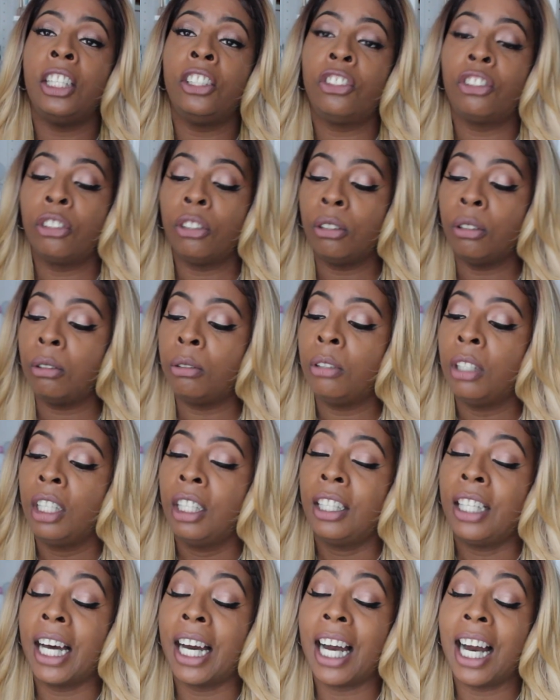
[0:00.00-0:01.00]
into.
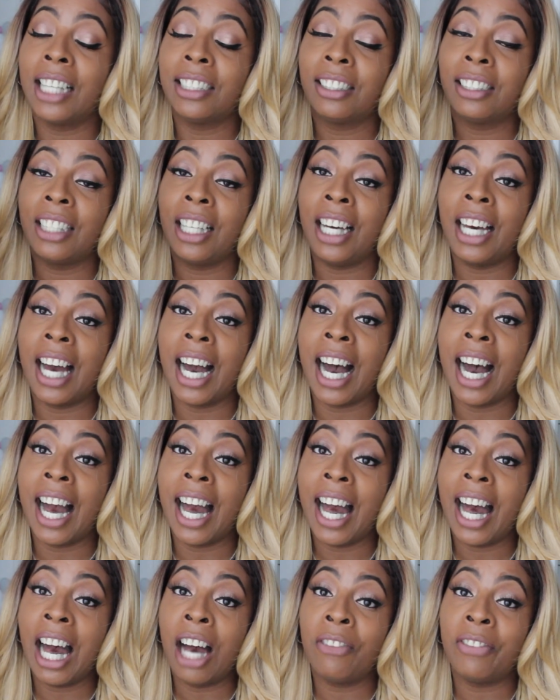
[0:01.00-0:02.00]
Like I said,
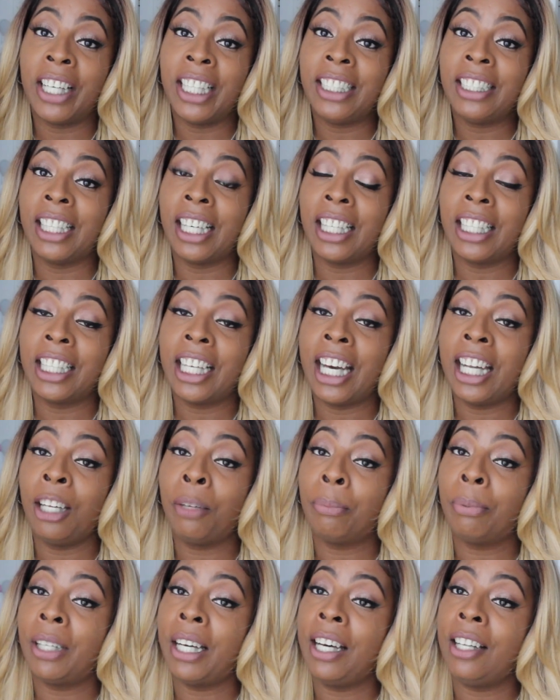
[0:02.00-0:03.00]
I have a
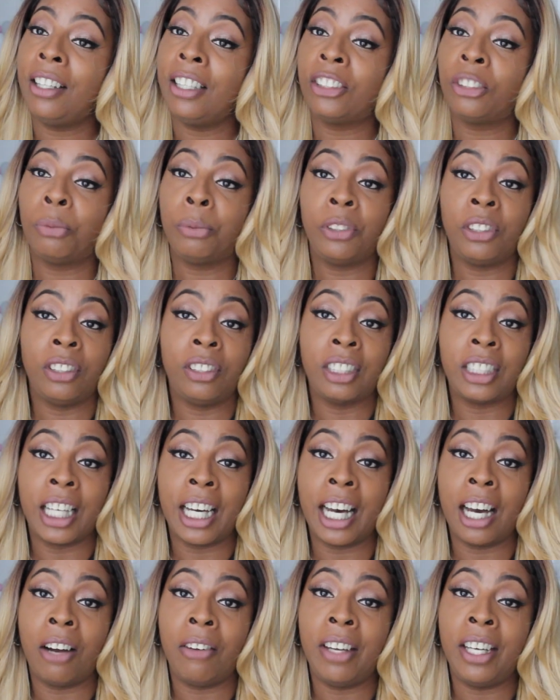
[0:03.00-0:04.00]
dedicated playlist which is
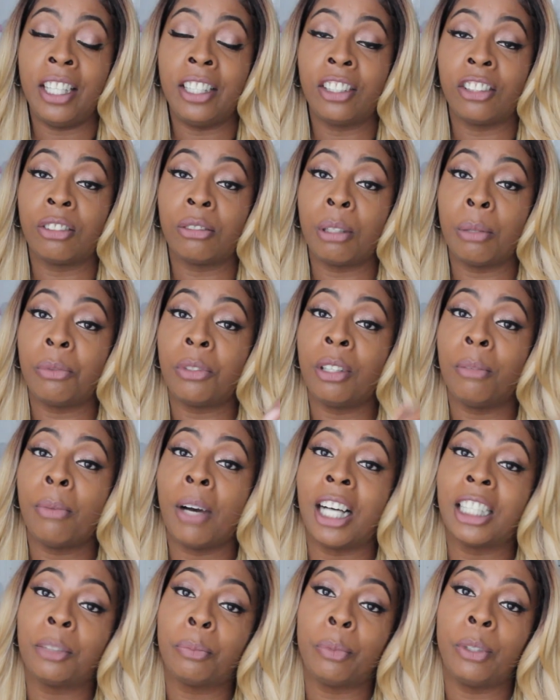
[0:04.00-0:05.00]
down in the description
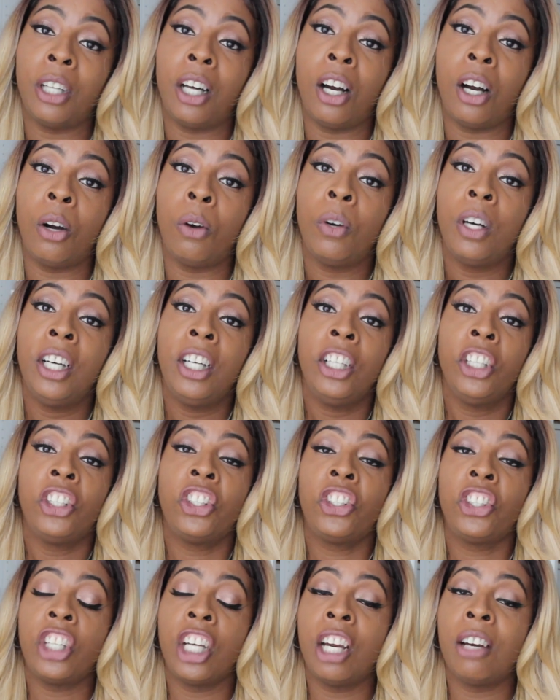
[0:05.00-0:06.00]
box below,
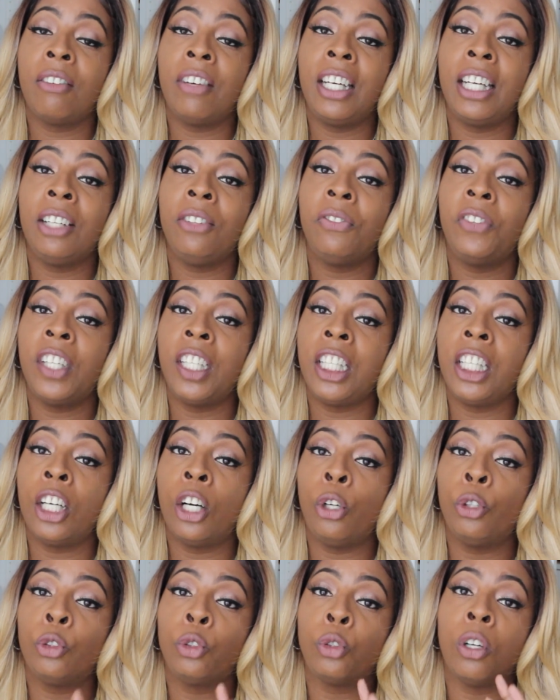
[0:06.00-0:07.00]
sharing
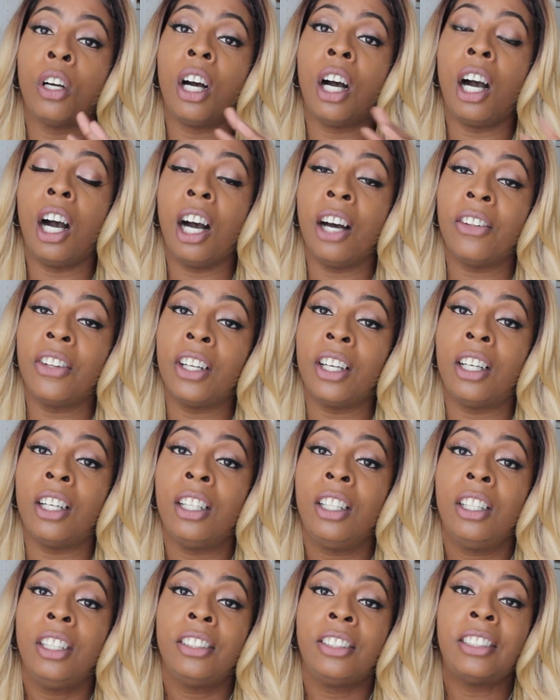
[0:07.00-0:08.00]
videos on
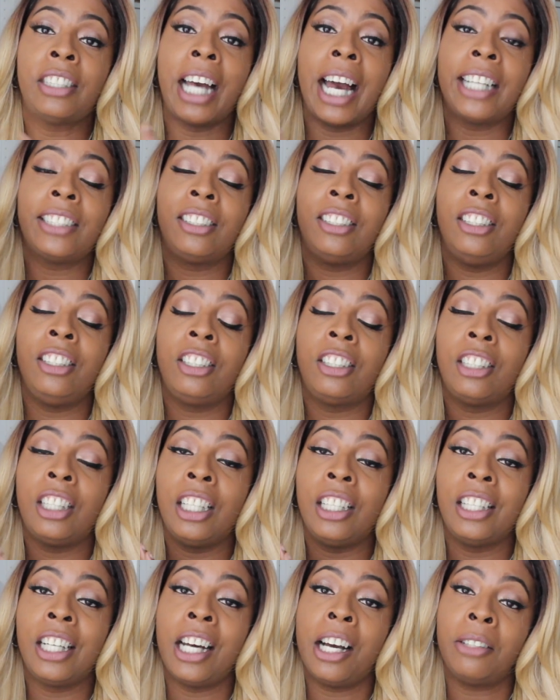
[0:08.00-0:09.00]
other Sassy and
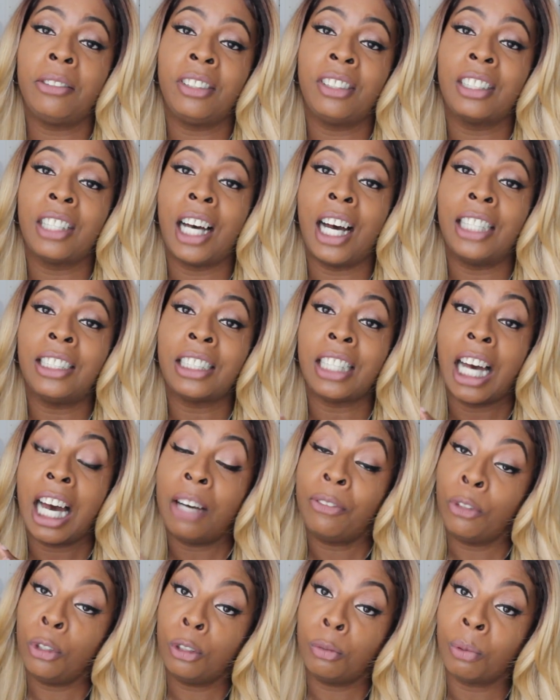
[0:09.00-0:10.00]
Chic nail designs that
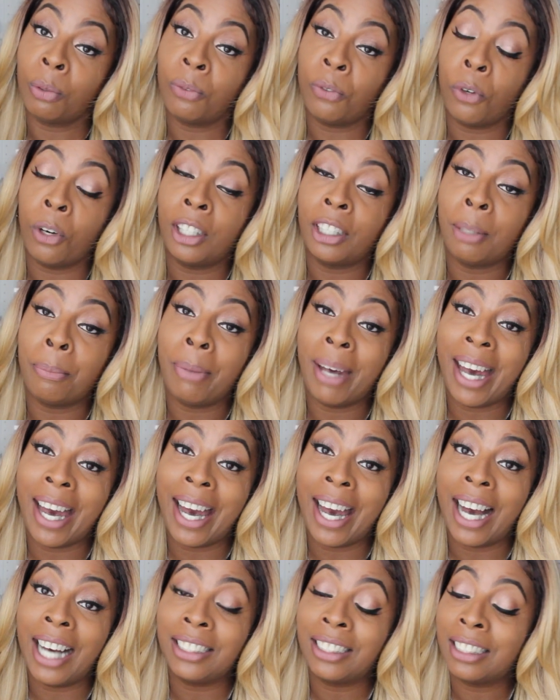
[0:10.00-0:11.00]
I've used before in the
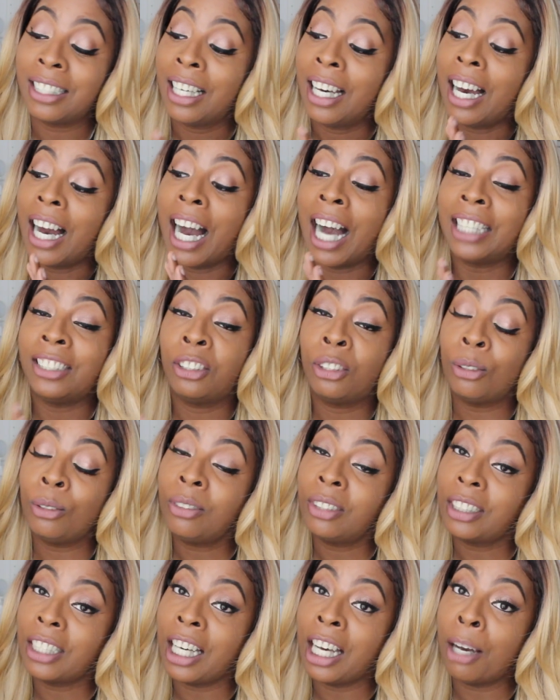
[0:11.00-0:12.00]
past. I do
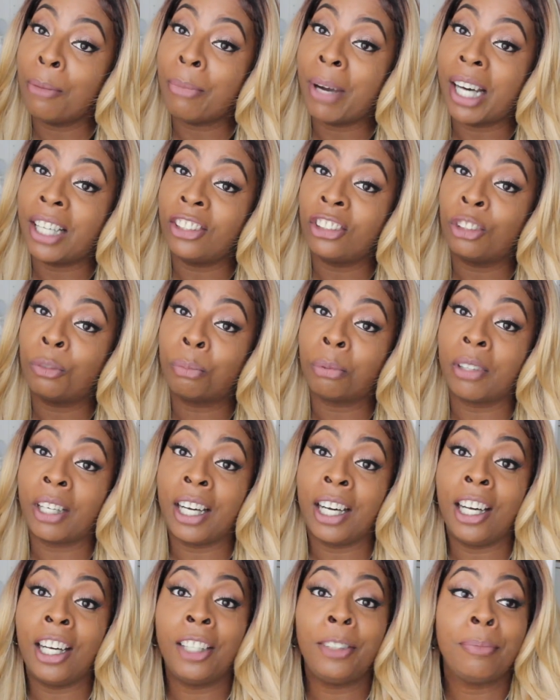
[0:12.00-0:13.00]
stand by this
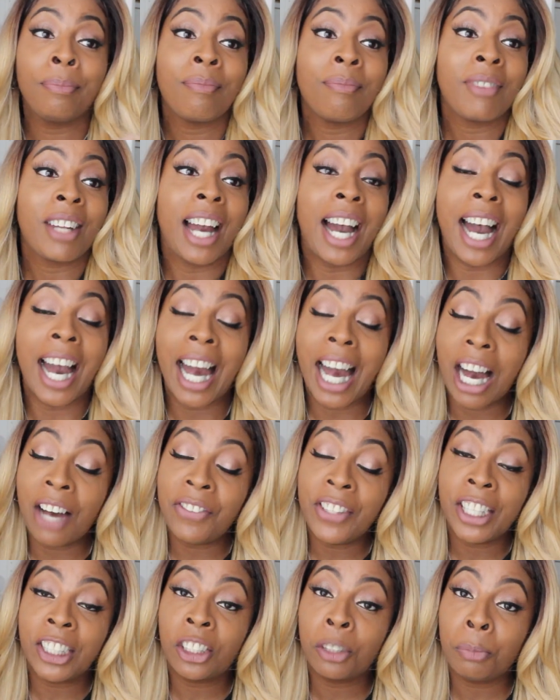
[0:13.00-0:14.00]
brand. I
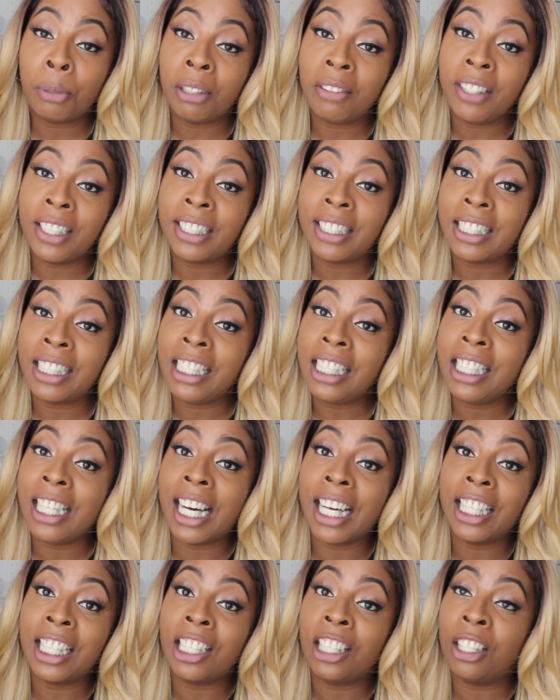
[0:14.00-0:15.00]
haven't experienced any
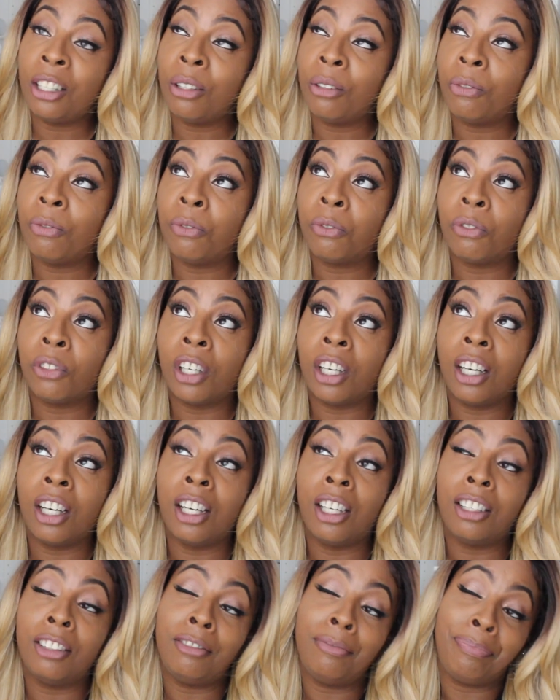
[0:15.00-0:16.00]
negative
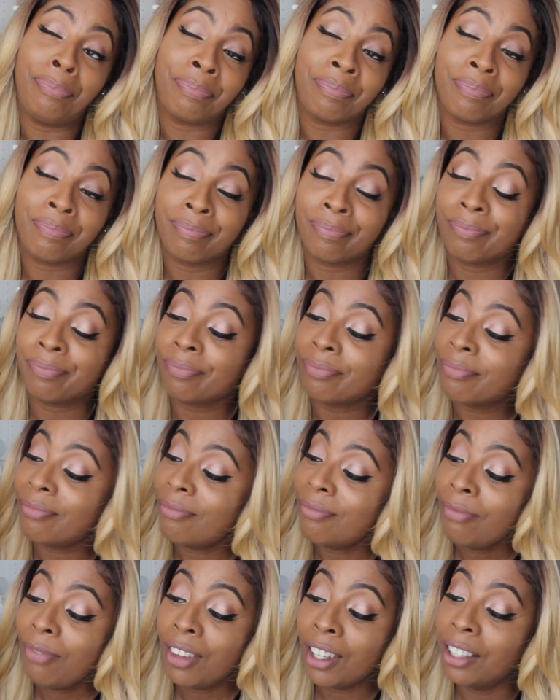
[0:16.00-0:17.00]
um
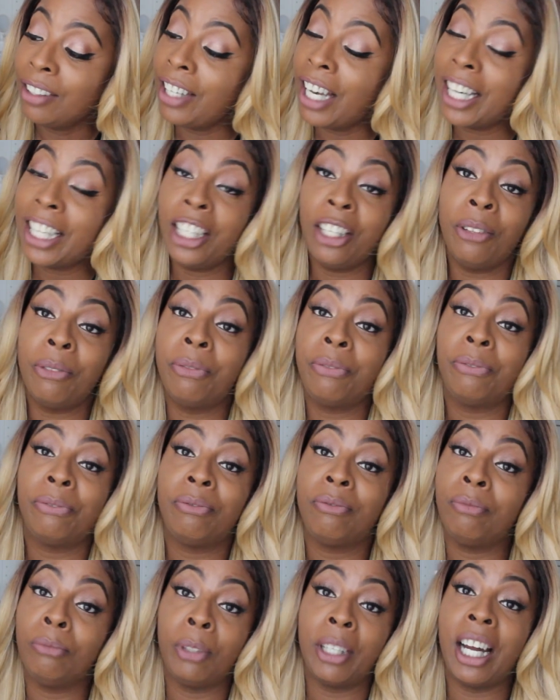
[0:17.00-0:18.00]
negative
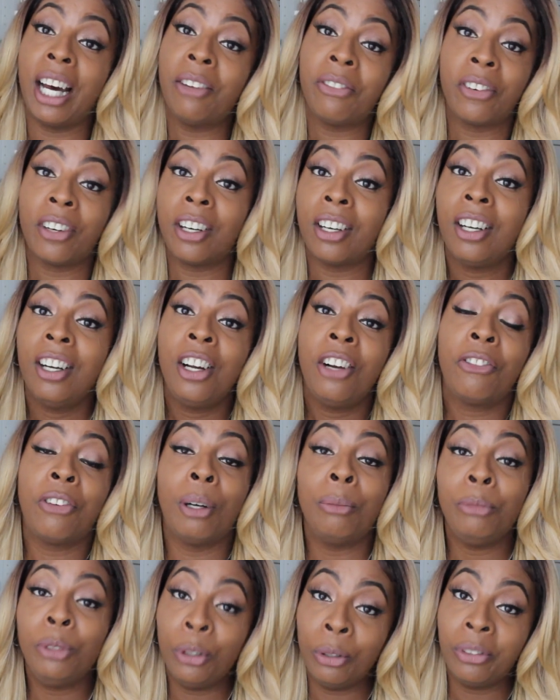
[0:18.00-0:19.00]
whatever
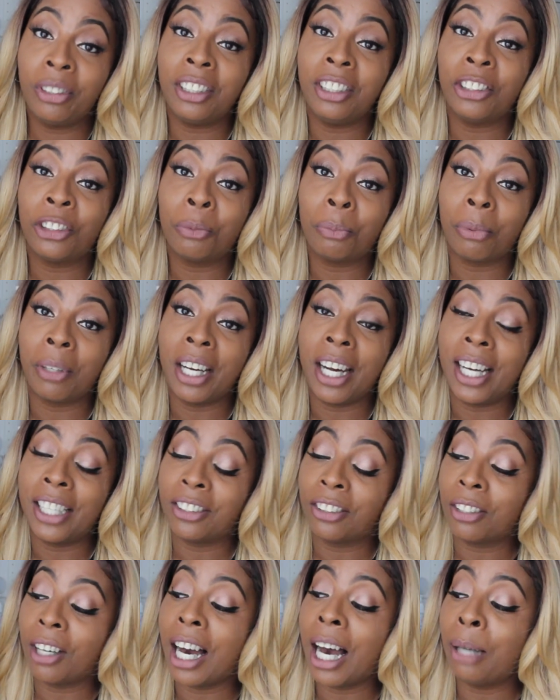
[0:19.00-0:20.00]
from using this
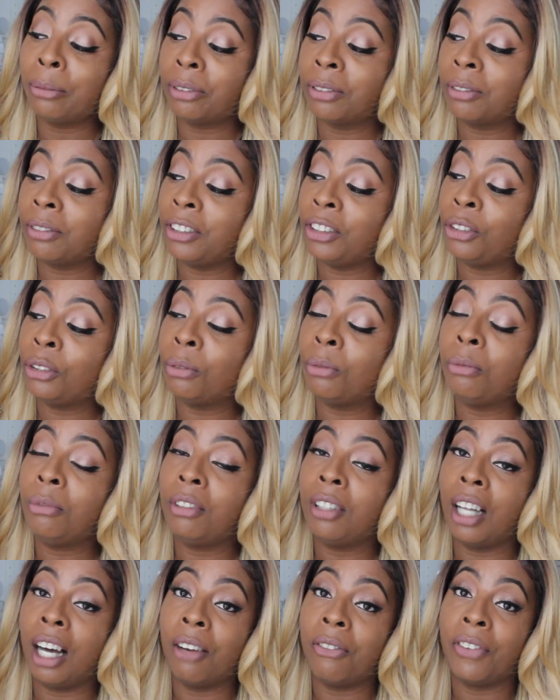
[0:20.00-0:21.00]
brand, so I absolutely do
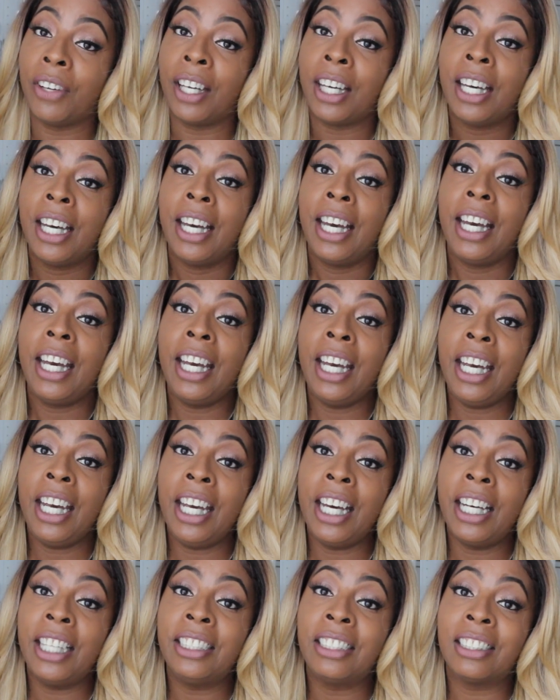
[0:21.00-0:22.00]
love it.
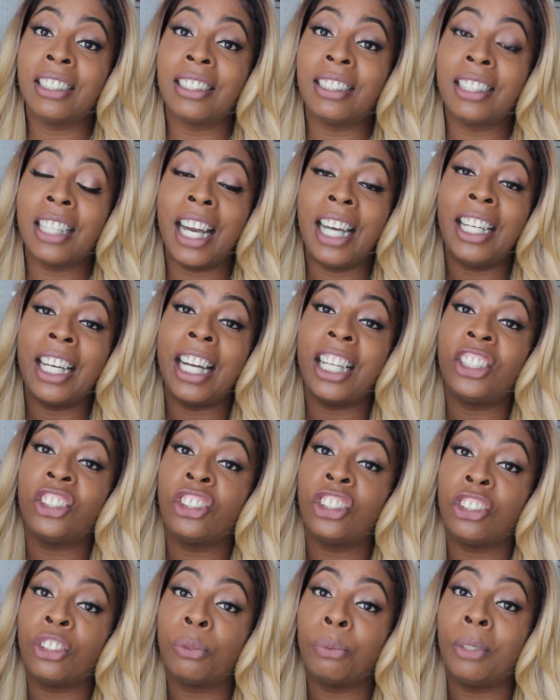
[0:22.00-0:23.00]
And to say that
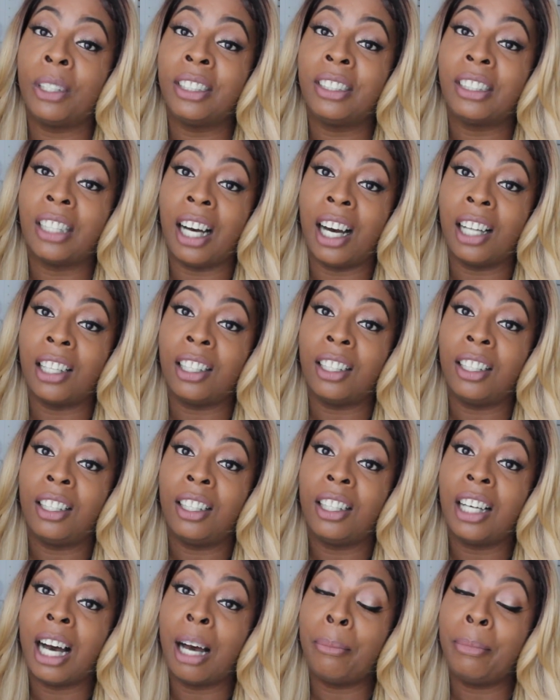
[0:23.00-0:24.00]
it's just one
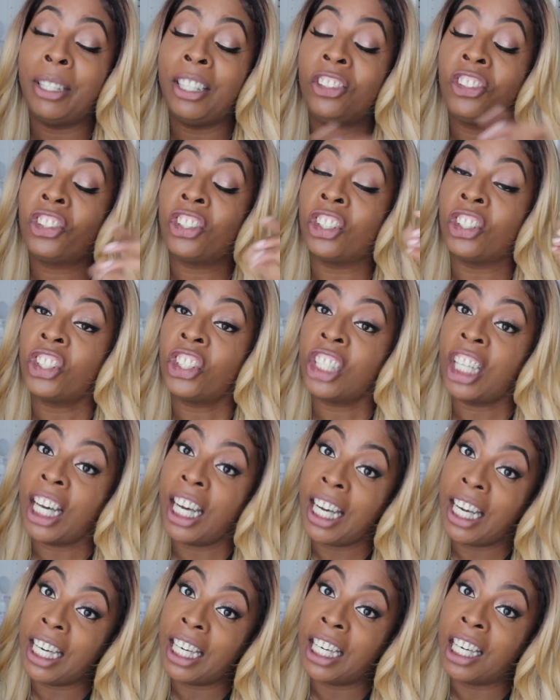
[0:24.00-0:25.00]
dollar, I mean,
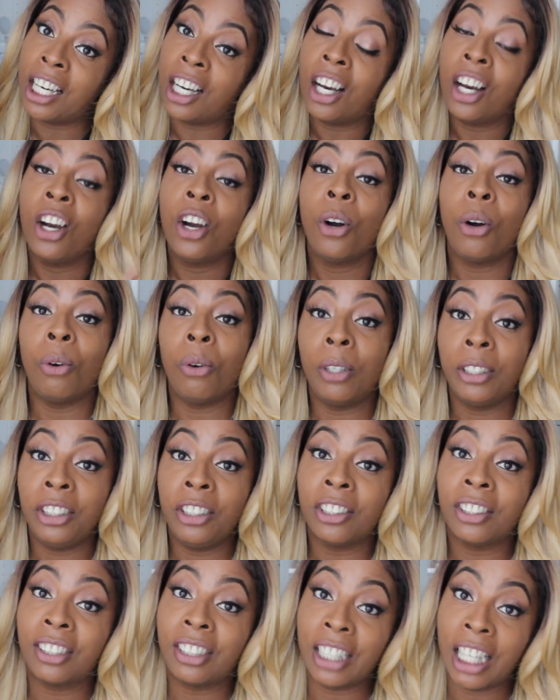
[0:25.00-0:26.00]
cha-ching on
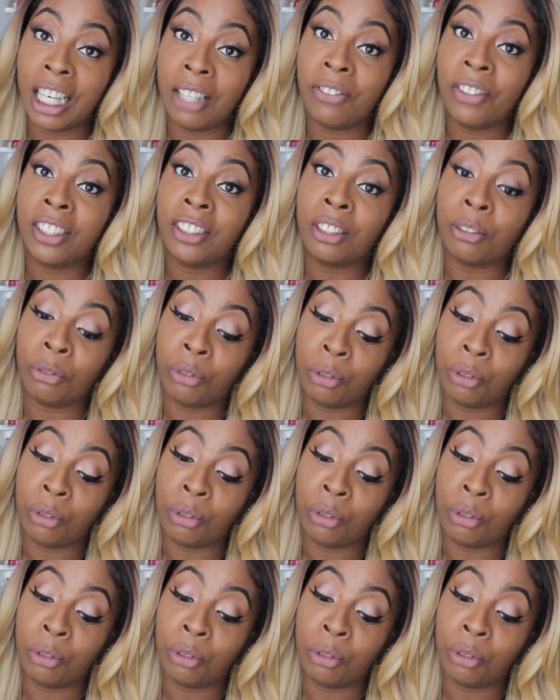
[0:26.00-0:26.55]
your savings